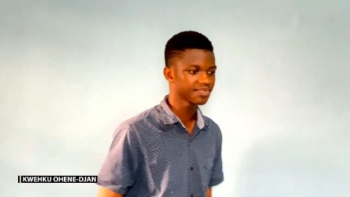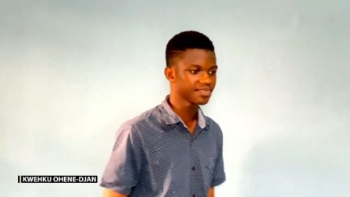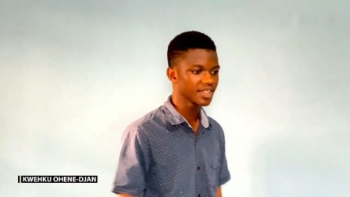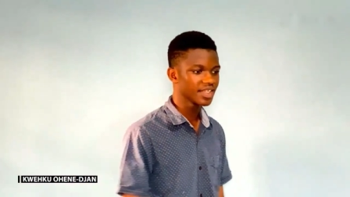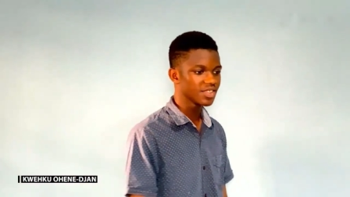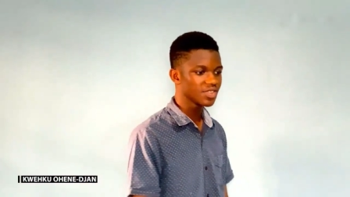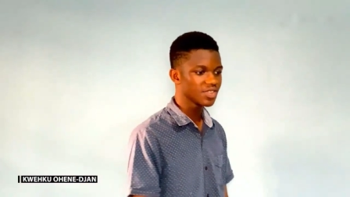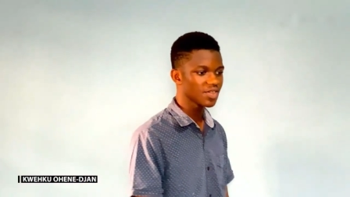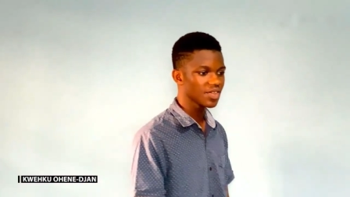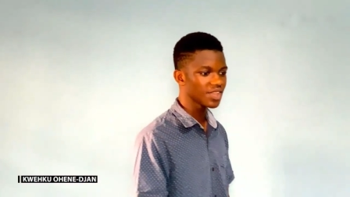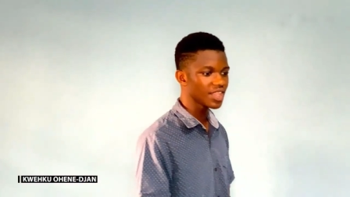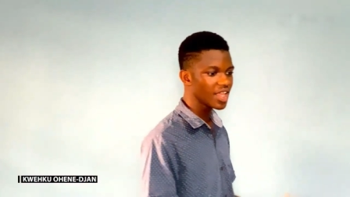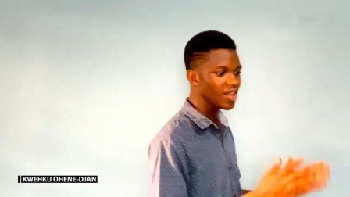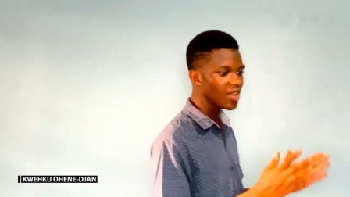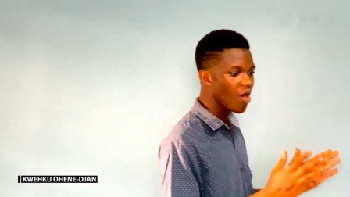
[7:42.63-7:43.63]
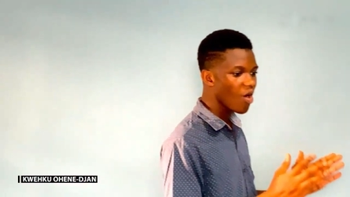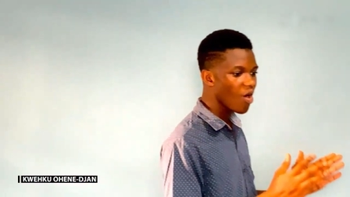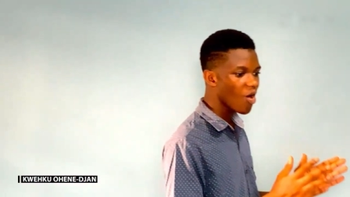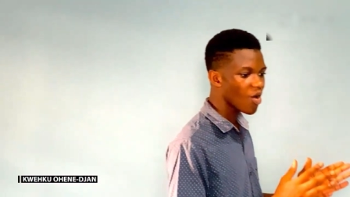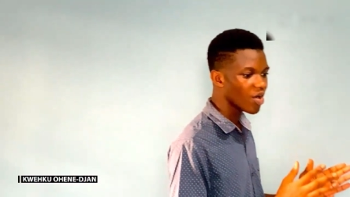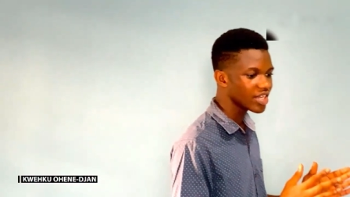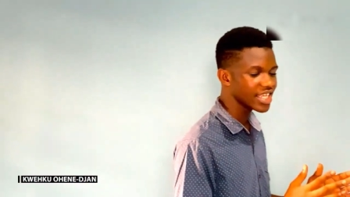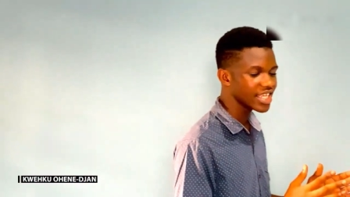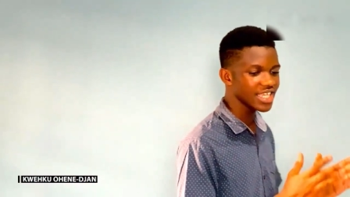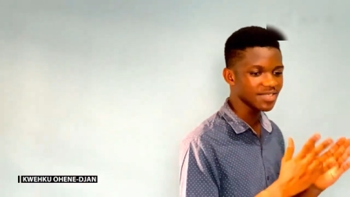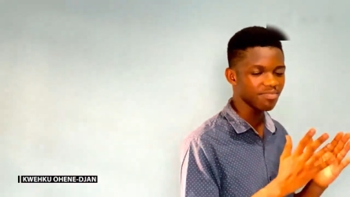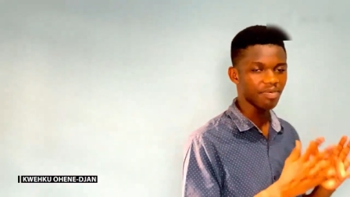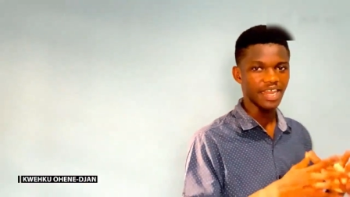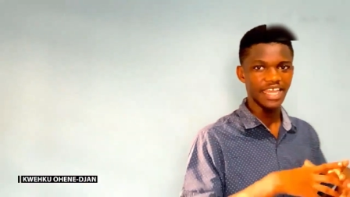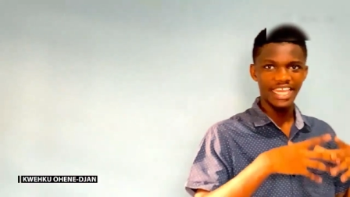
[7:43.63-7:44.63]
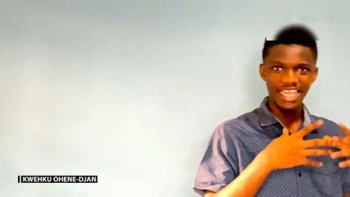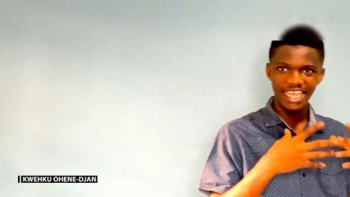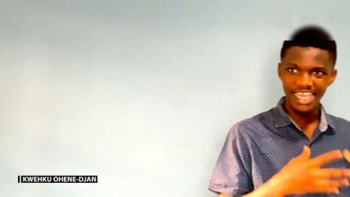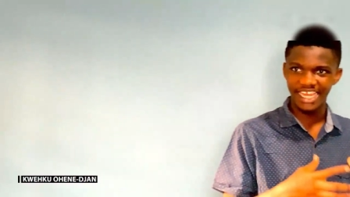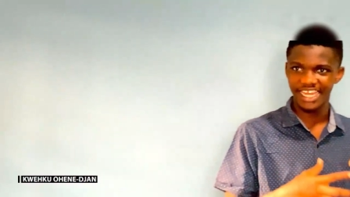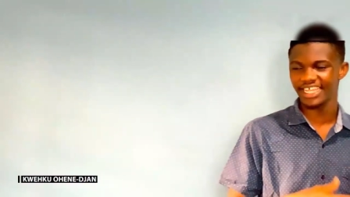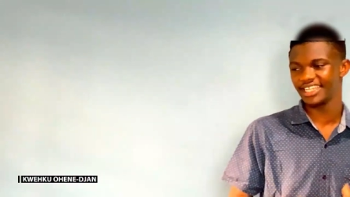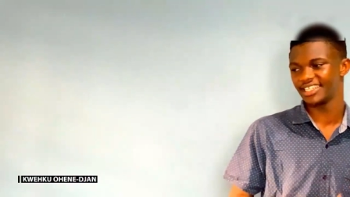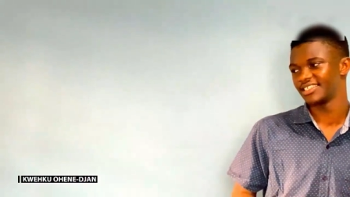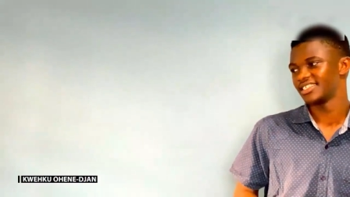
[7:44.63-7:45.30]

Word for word: So the Lord is bringing healing.